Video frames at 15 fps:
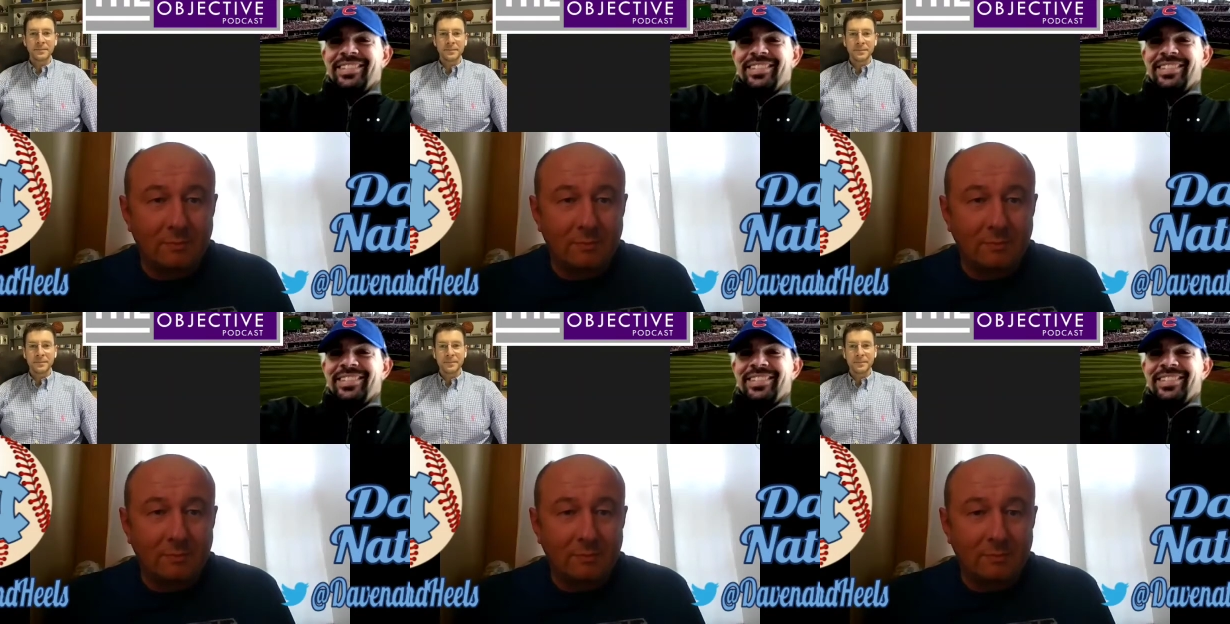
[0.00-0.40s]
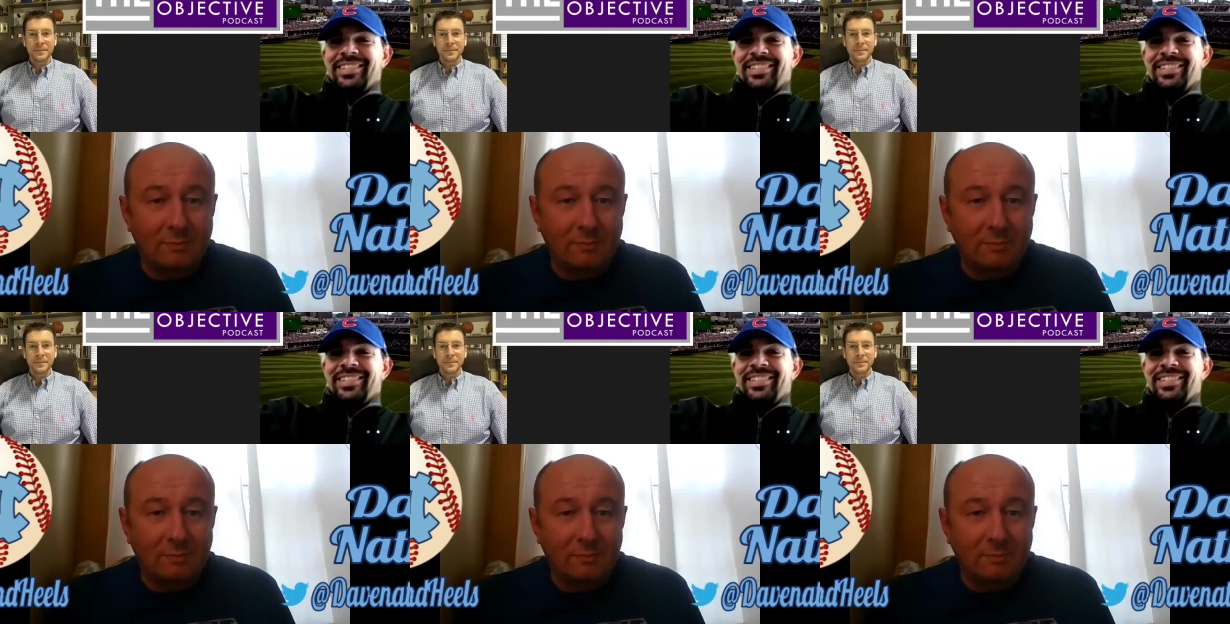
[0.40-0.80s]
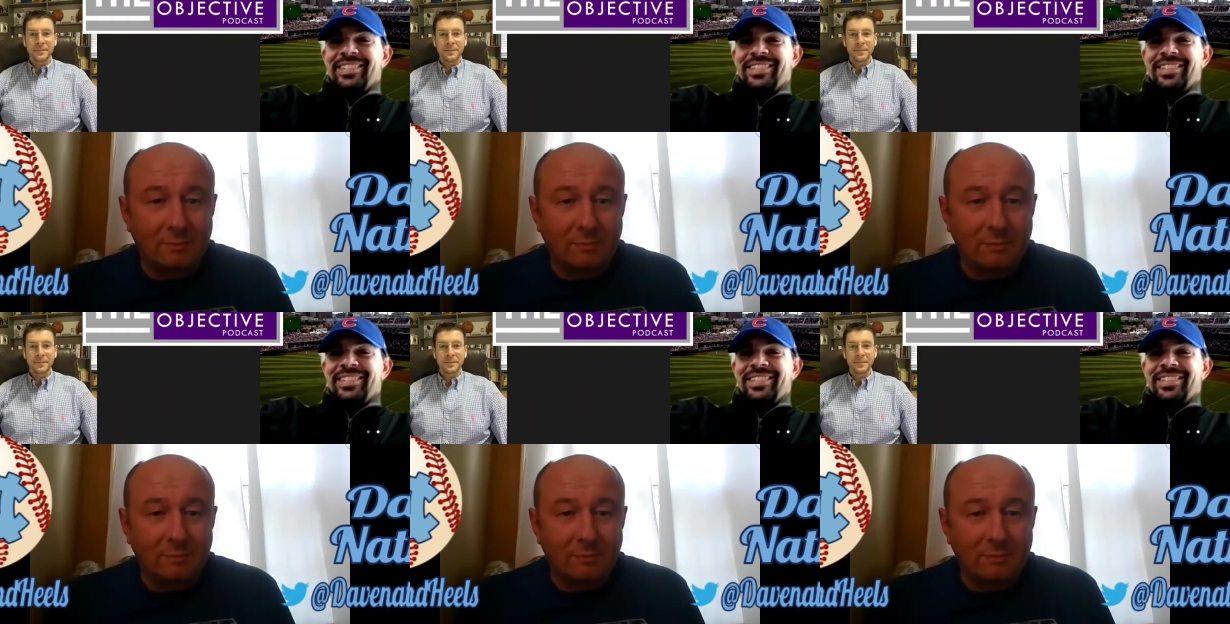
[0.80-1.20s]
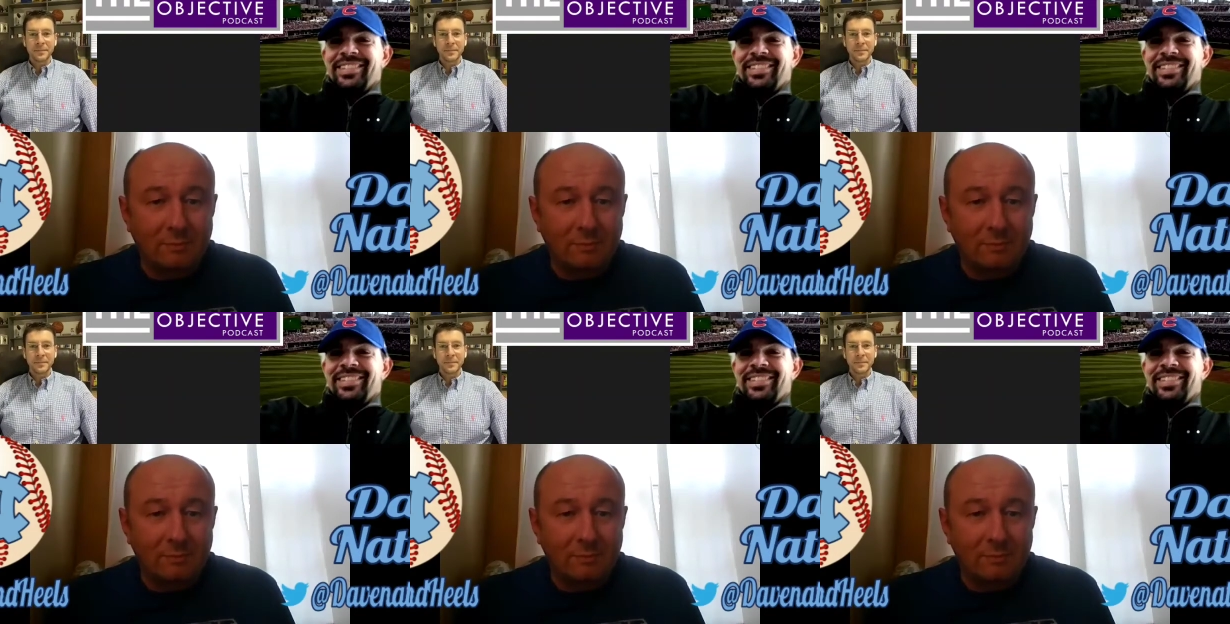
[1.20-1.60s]

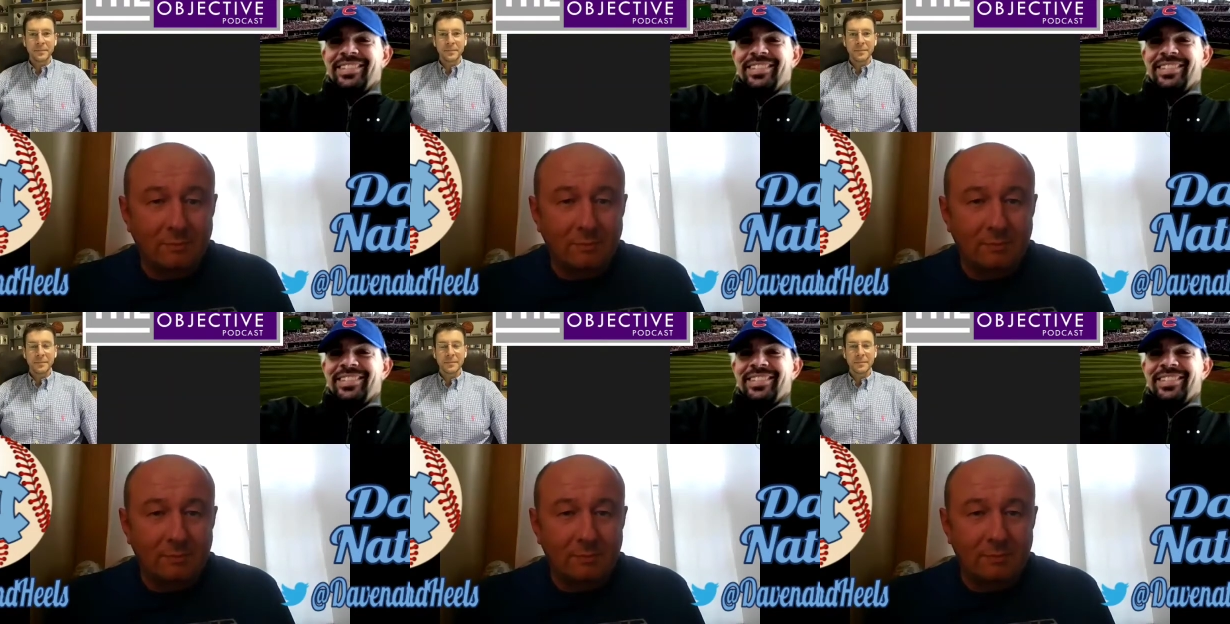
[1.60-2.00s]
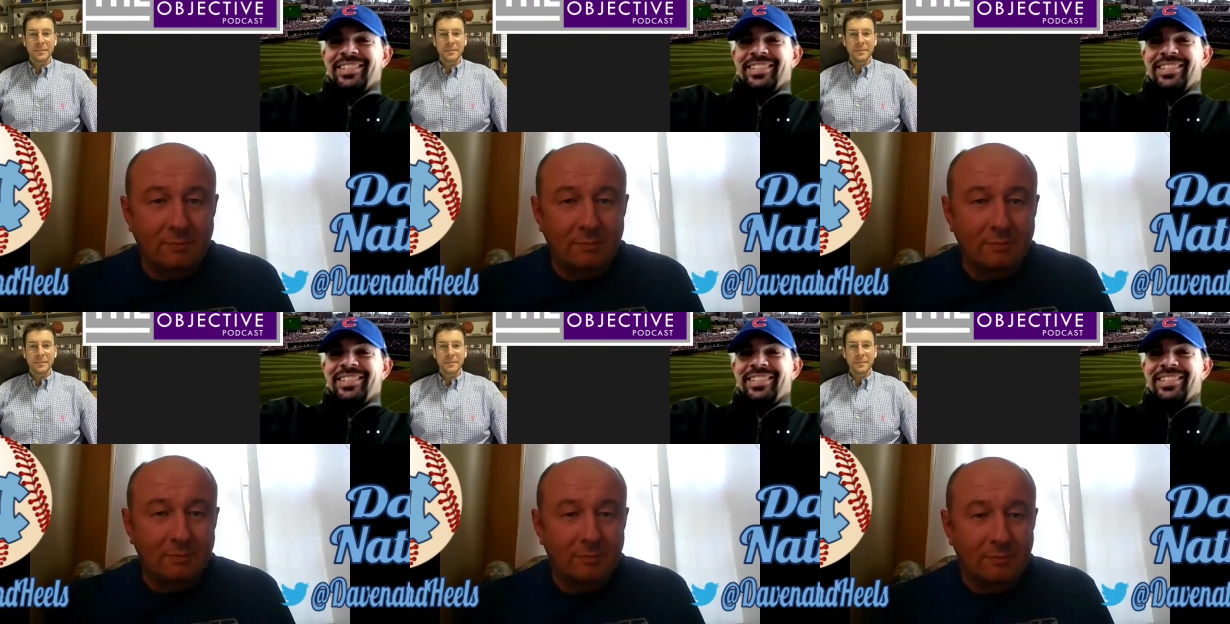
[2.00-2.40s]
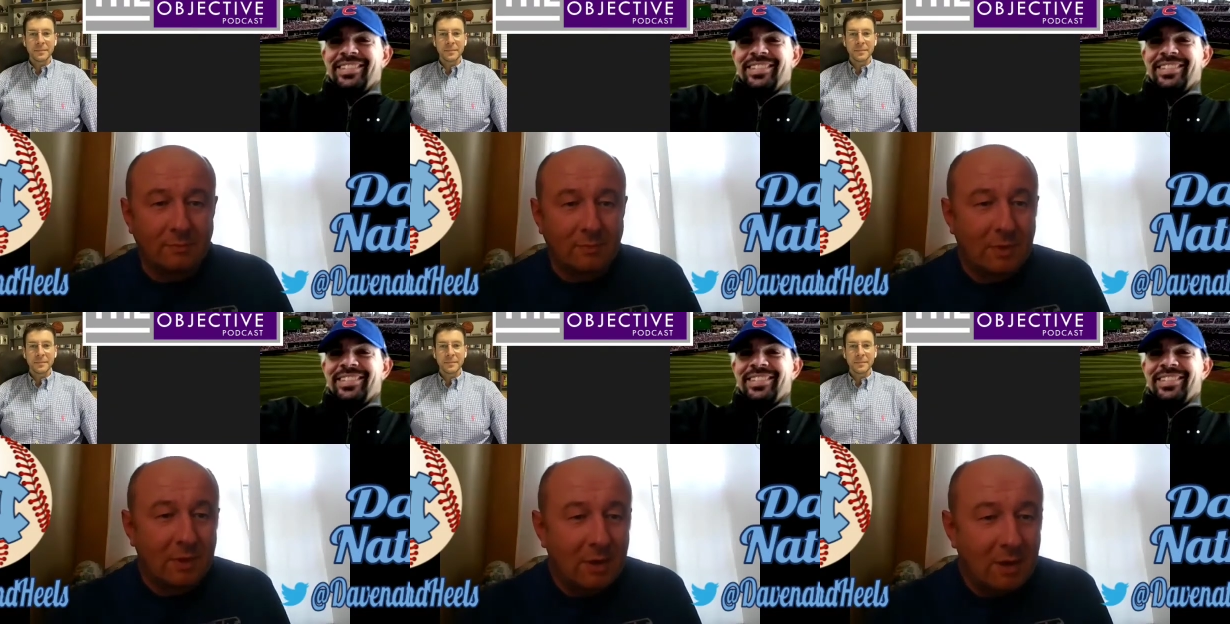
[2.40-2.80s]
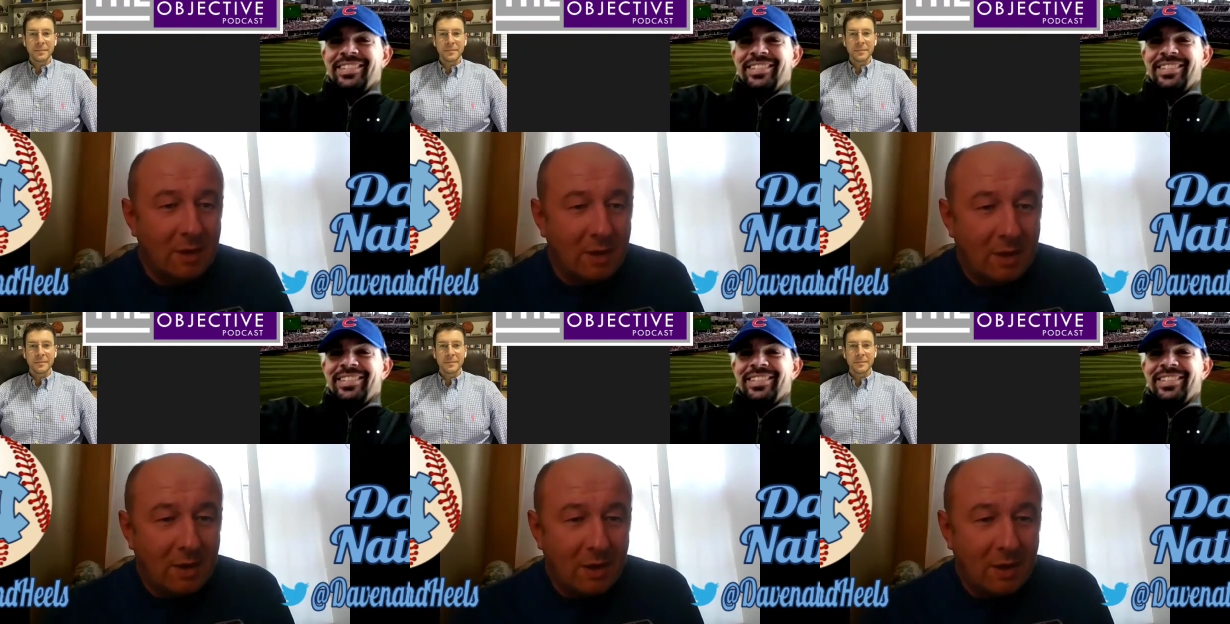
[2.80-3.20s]

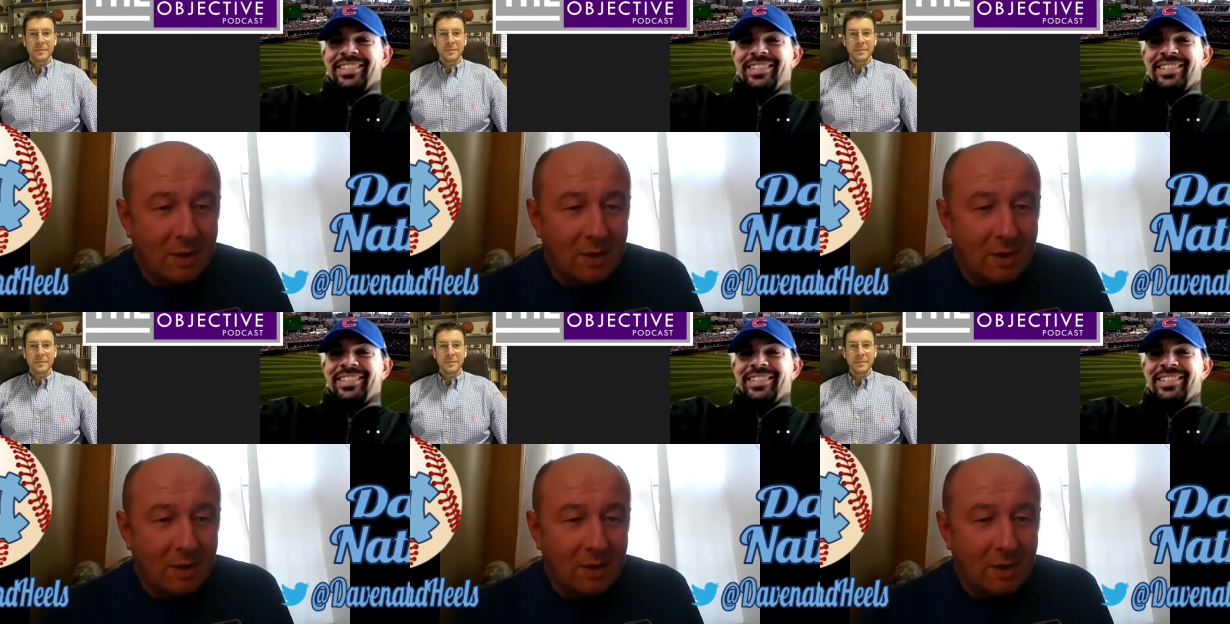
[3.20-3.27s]
Nothing is said.